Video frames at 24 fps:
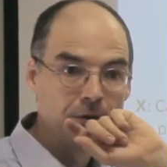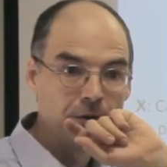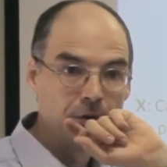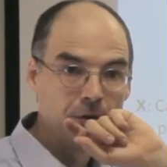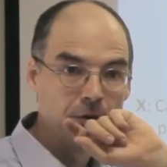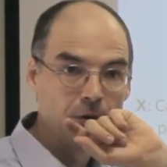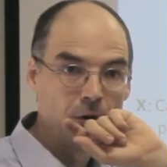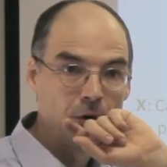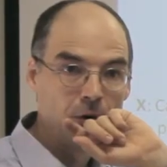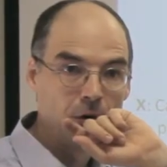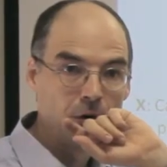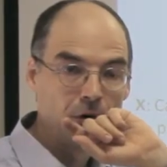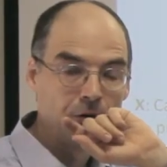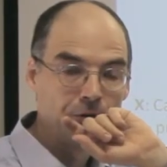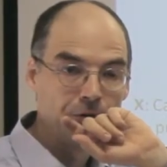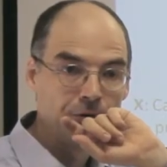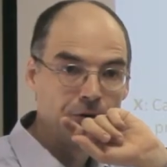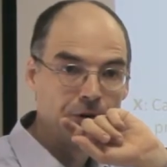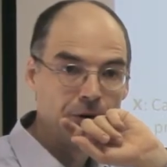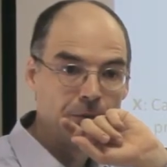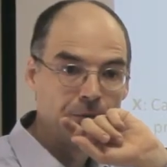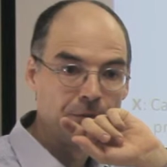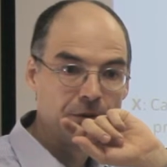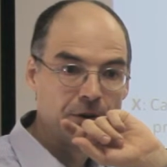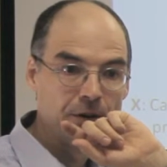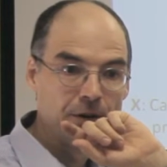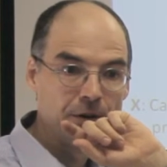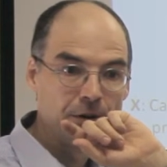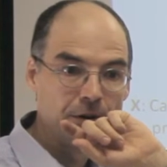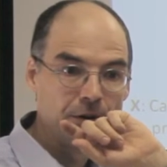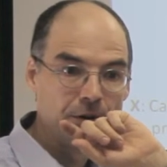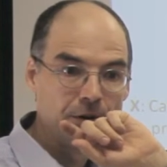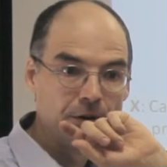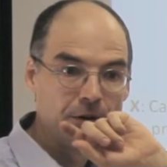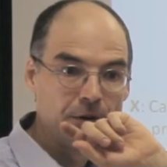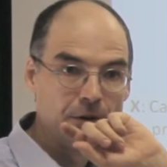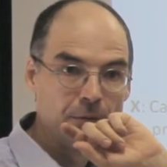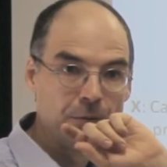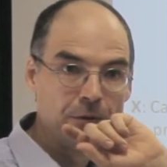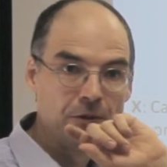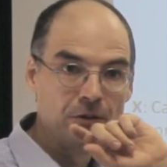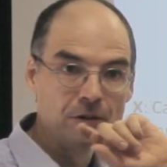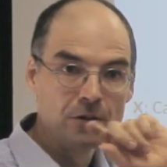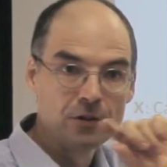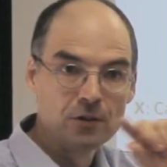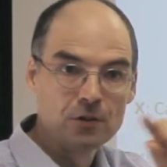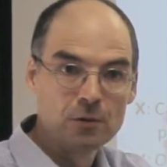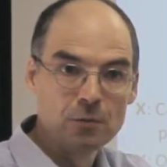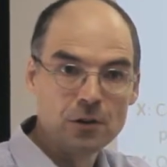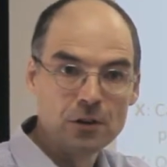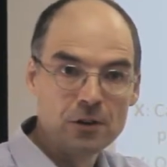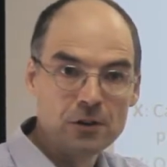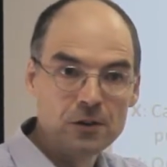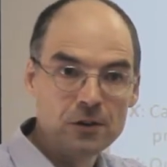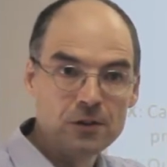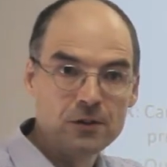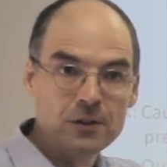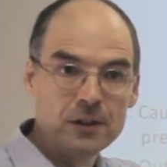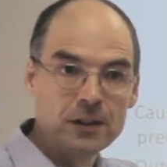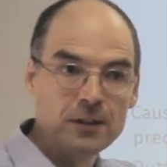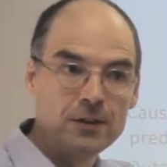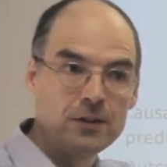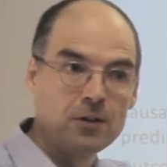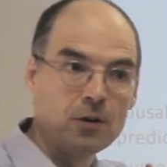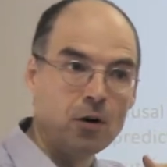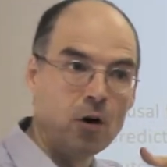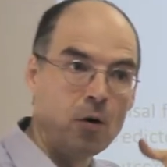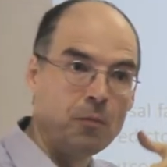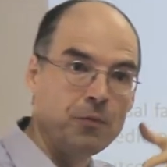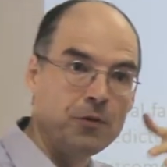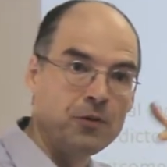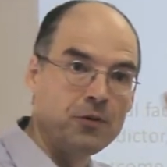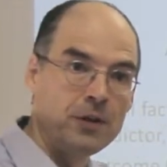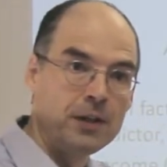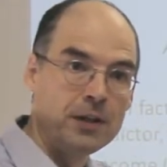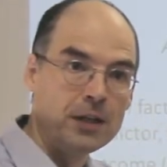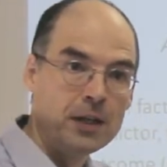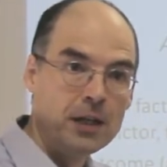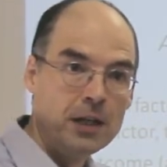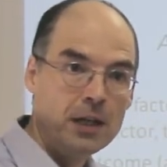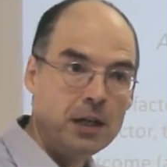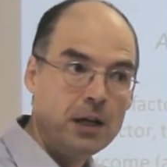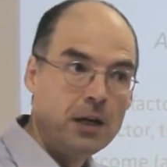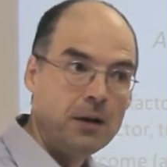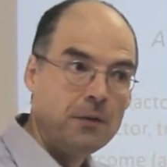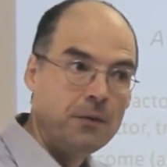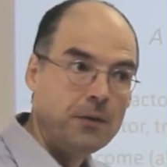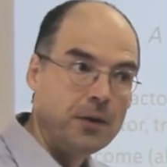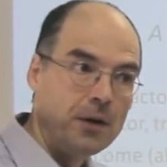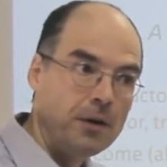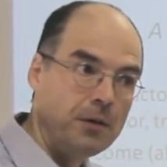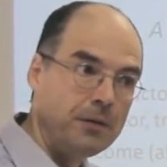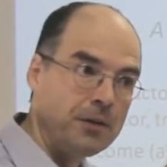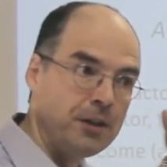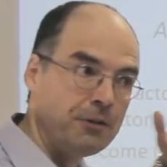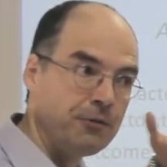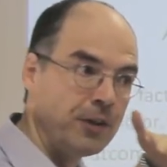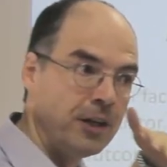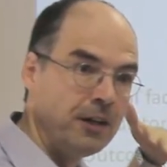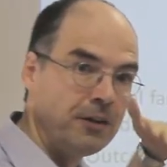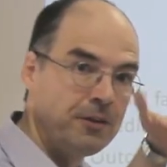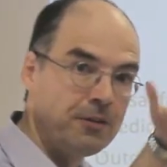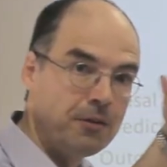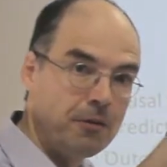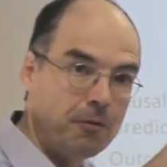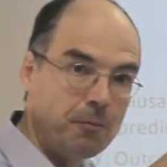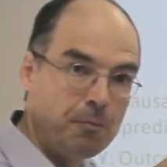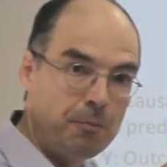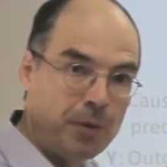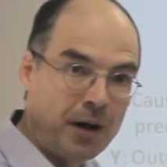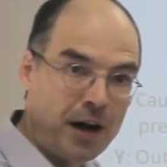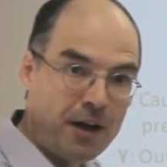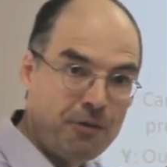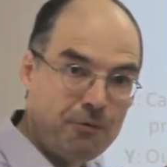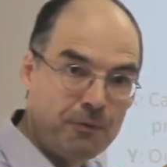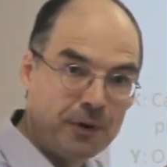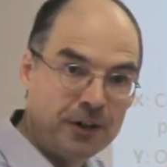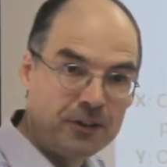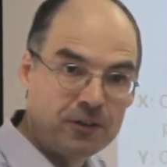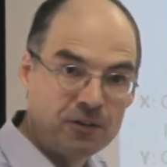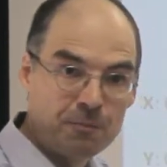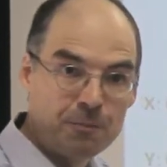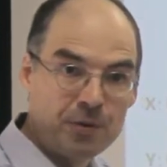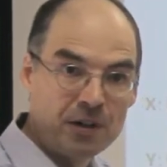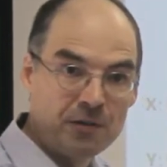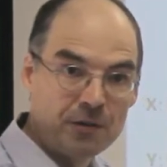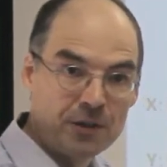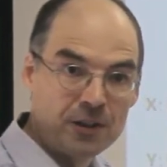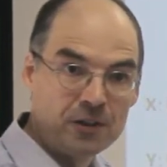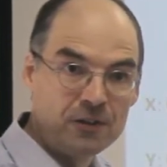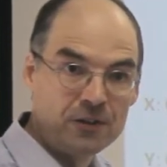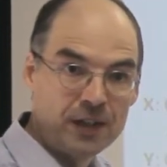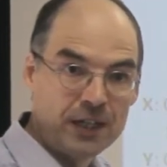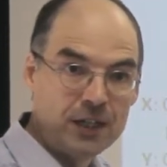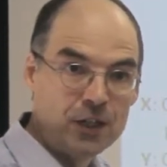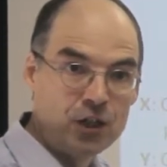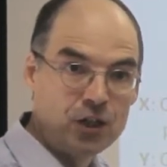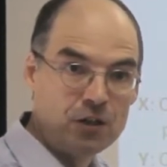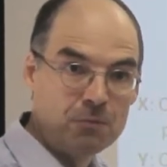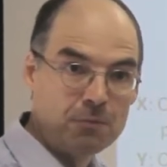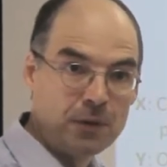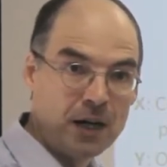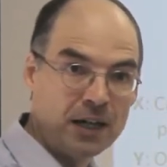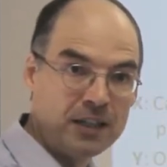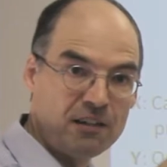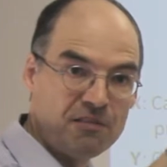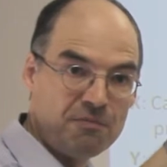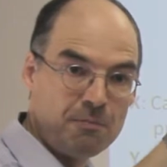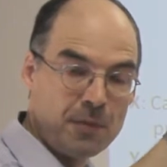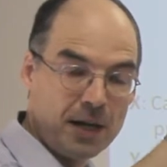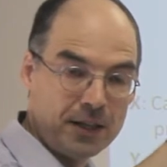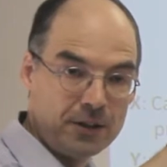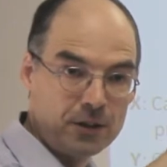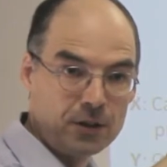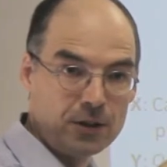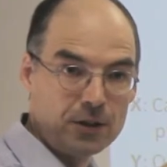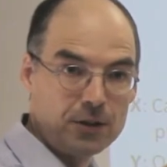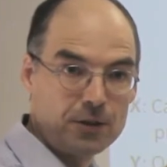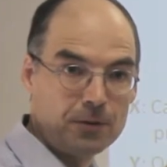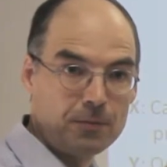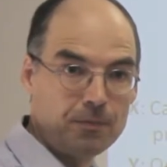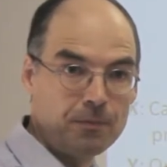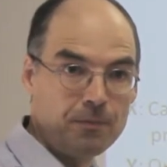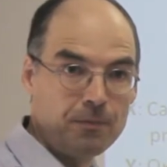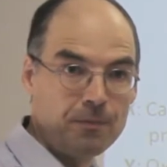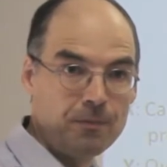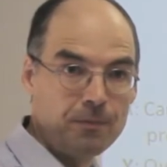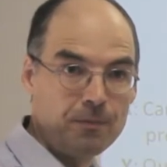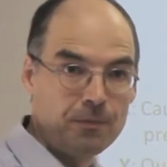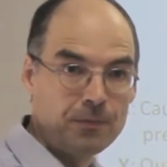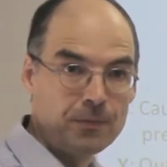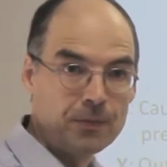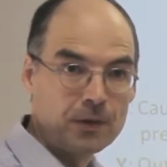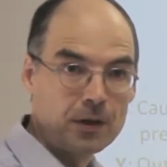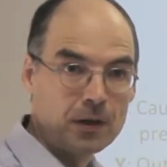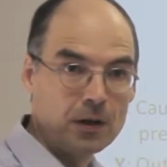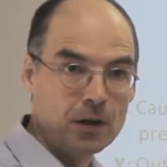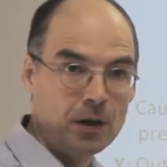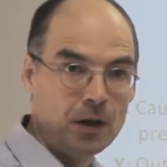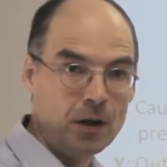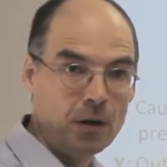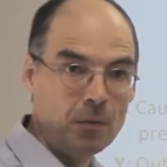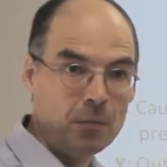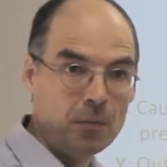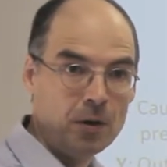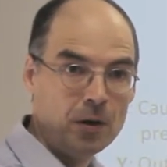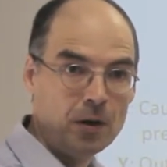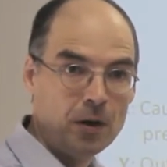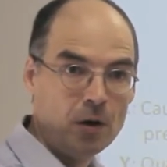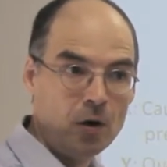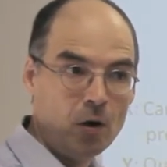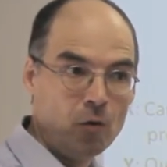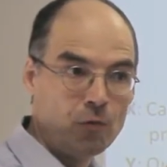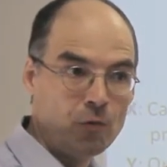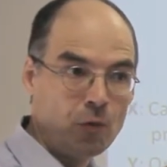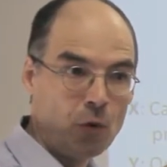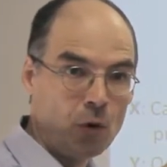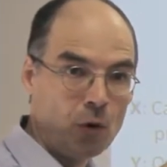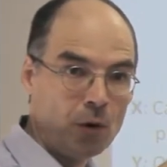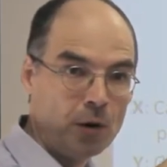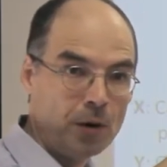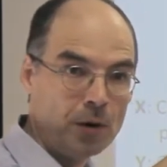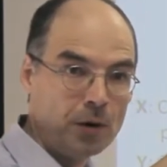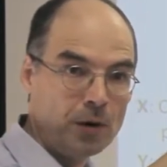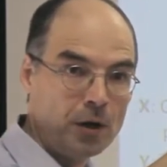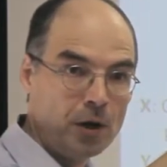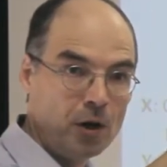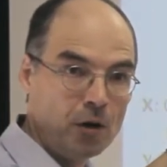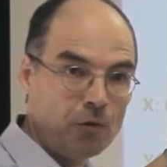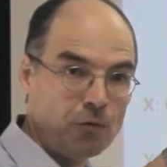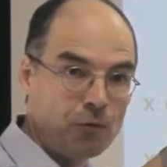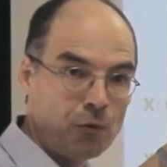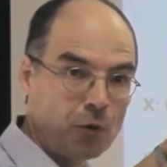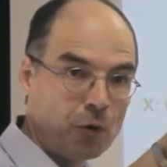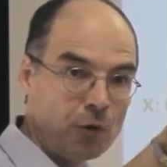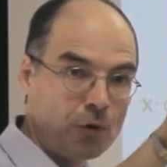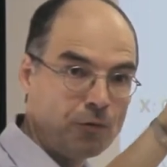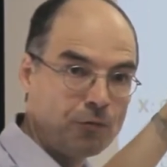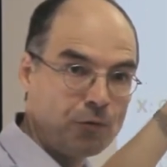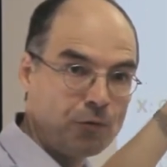role of the business communities, that obviously different pathways of privatization might have mattered for the